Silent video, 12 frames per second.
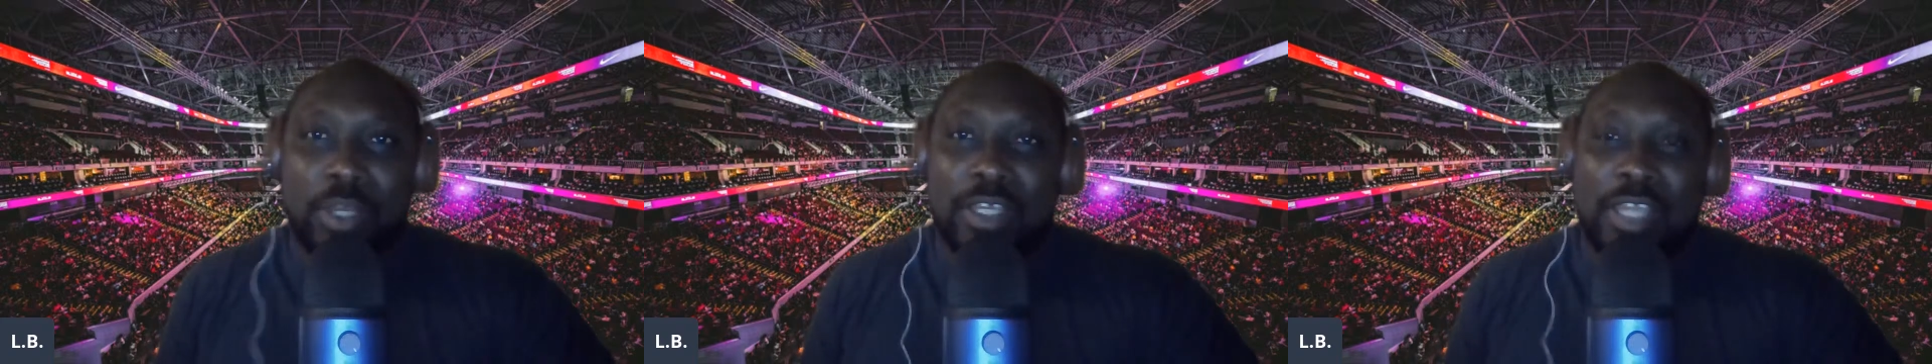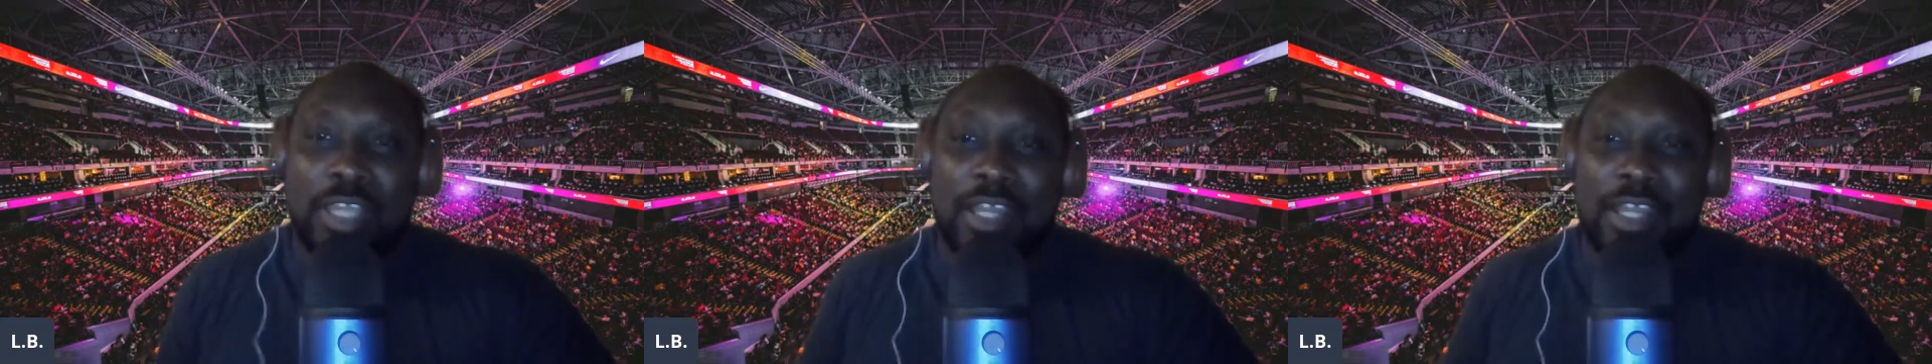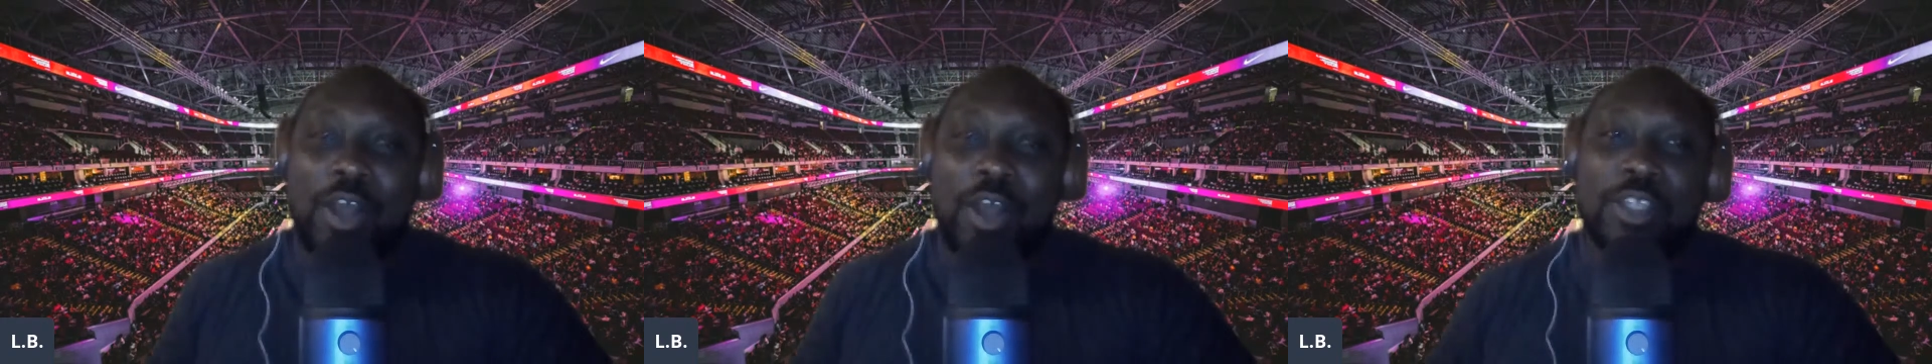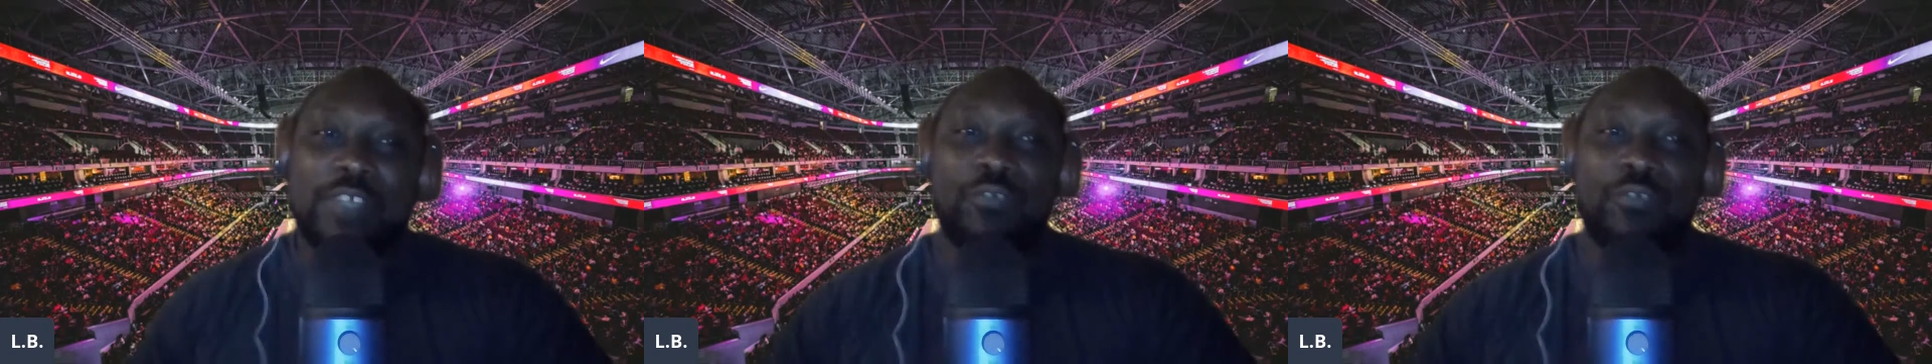out here handing out
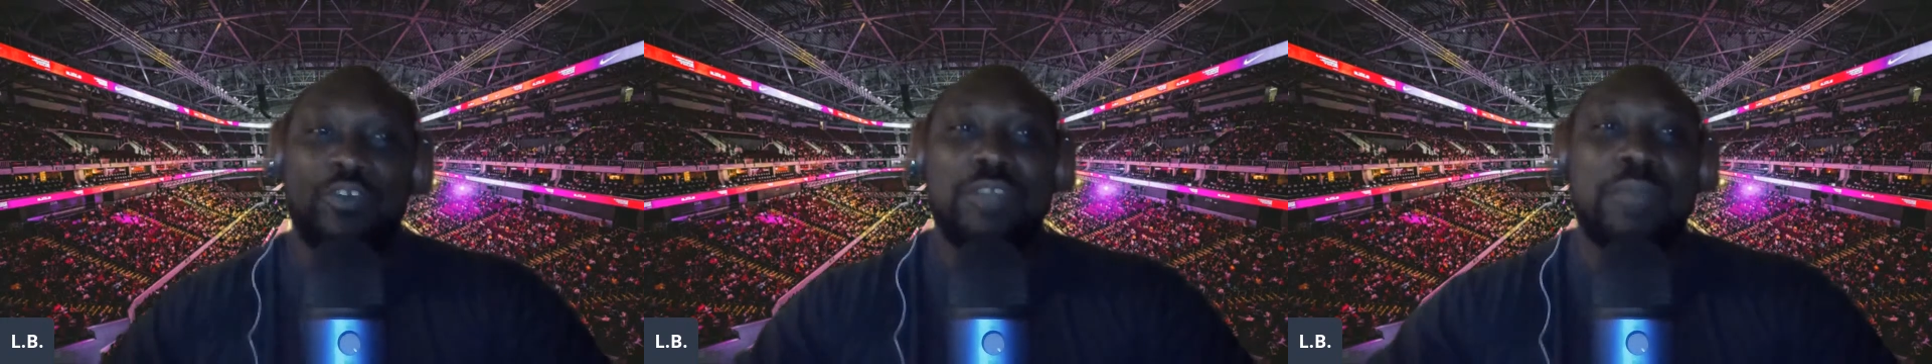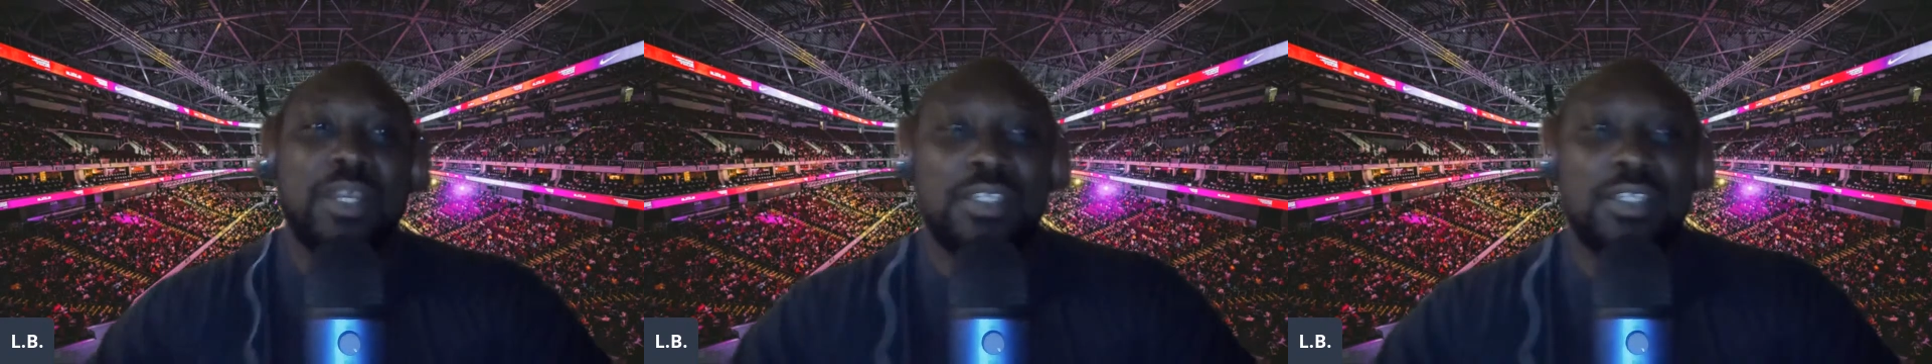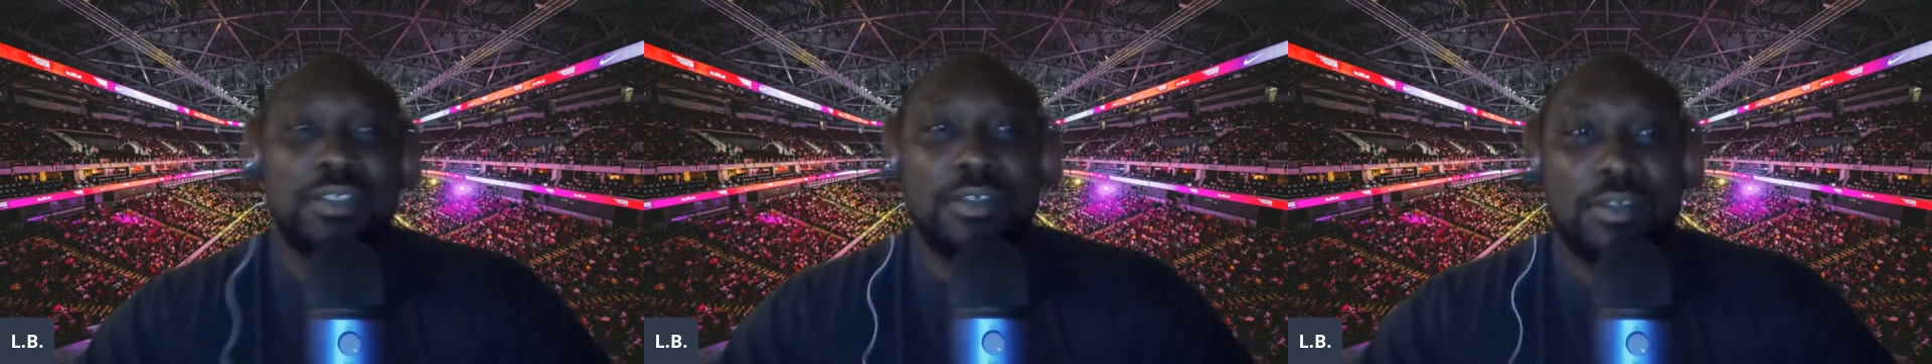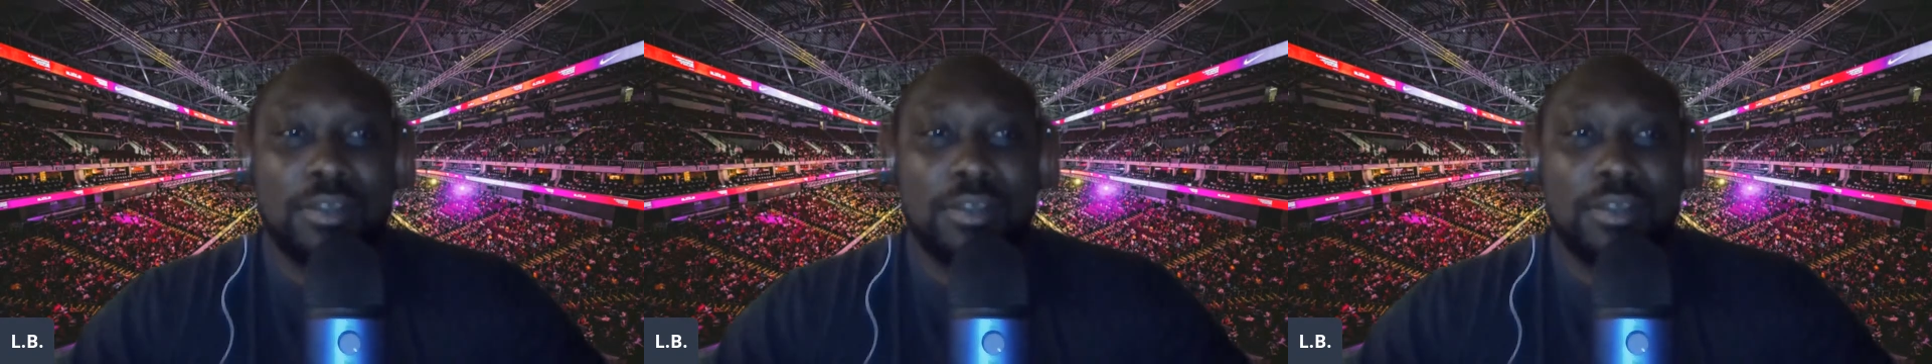all this free money.